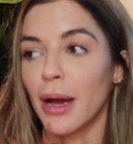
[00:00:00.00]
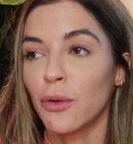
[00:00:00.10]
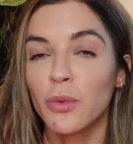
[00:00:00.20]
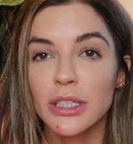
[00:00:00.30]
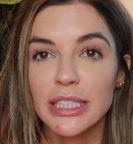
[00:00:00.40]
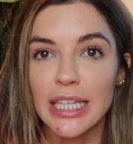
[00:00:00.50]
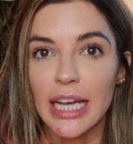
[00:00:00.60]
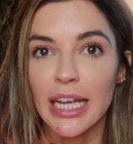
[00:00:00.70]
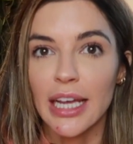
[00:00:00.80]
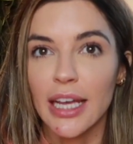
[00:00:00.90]
I will
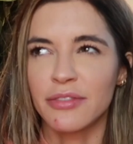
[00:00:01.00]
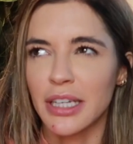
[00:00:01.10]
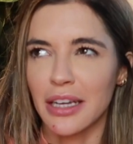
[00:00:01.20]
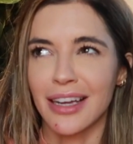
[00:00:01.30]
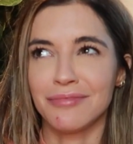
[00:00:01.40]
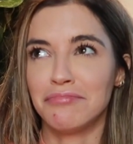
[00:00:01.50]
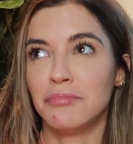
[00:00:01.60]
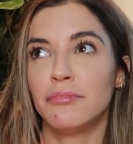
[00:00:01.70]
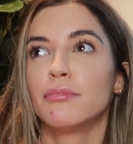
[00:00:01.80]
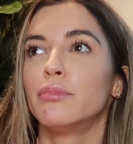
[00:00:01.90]
say I
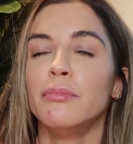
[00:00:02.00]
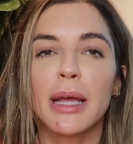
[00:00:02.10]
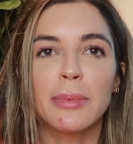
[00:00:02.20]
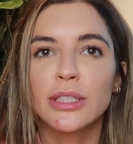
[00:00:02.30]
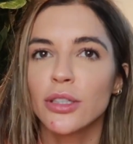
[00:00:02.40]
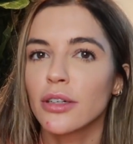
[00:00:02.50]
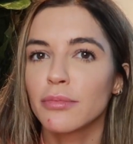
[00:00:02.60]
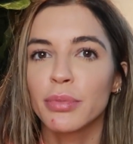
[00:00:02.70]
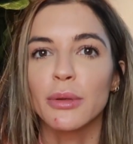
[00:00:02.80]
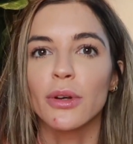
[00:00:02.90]
maybe
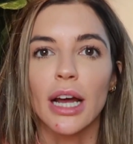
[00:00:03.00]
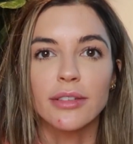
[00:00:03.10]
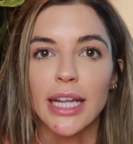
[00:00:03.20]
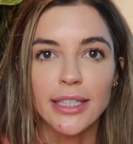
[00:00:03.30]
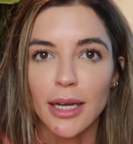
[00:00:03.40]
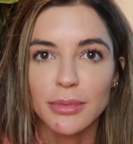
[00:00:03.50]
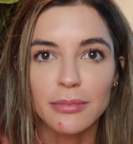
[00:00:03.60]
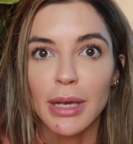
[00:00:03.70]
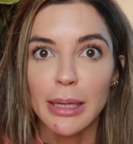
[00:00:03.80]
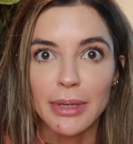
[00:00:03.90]
took pre-workout 10 times,
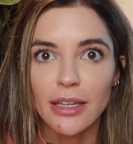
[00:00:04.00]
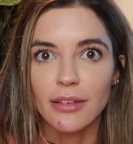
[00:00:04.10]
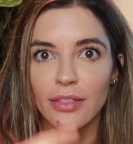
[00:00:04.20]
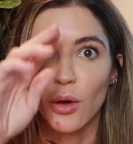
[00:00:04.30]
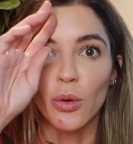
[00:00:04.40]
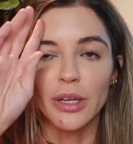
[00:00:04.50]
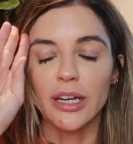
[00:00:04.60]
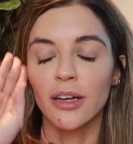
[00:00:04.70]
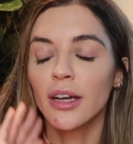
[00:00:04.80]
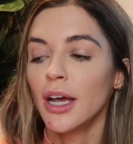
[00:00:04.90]
maybe, in the whole year.